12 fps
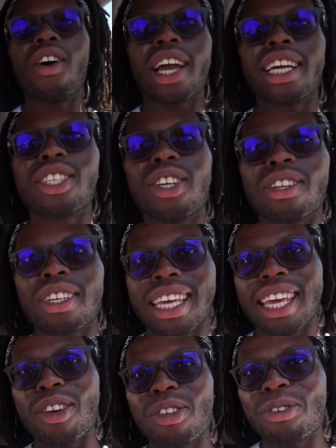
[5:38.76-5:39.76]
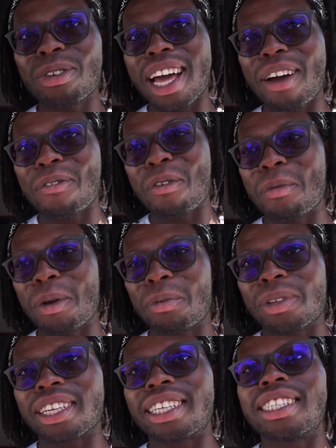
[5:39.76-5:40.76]
Okay, so can you do that for yeah. me,
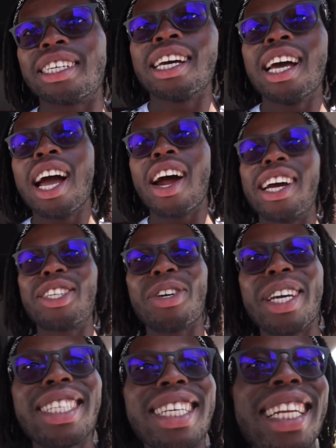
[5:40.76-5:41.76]
please? All right, so he's